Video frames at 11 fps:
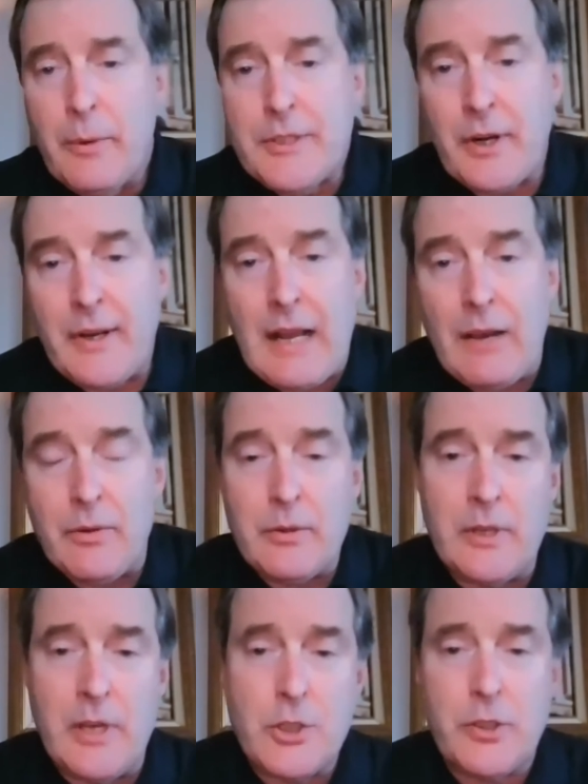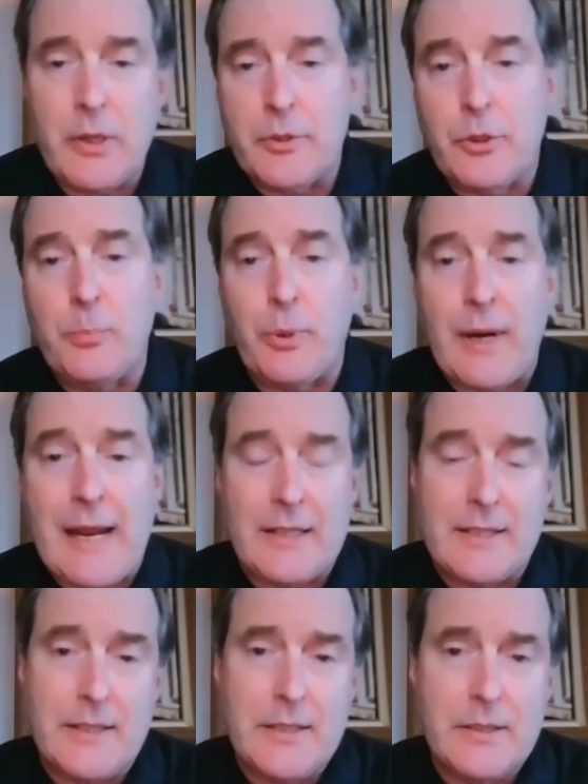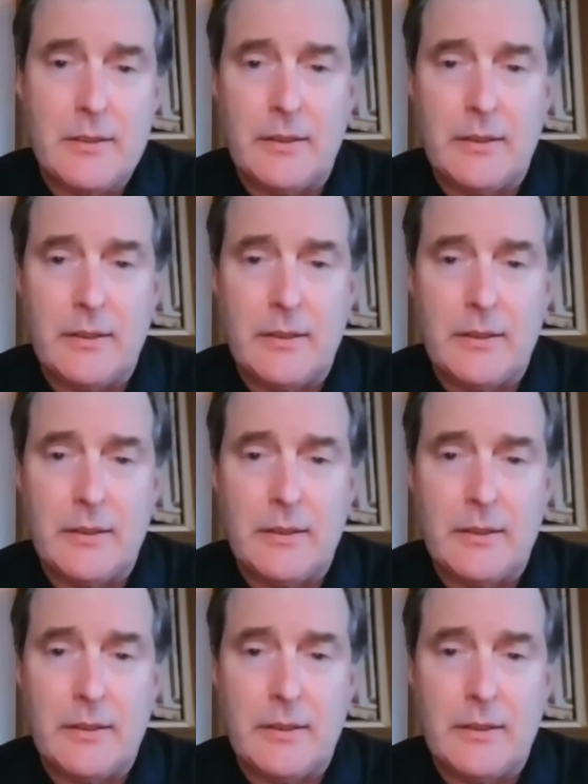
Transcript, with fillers: We started out initially with two practices,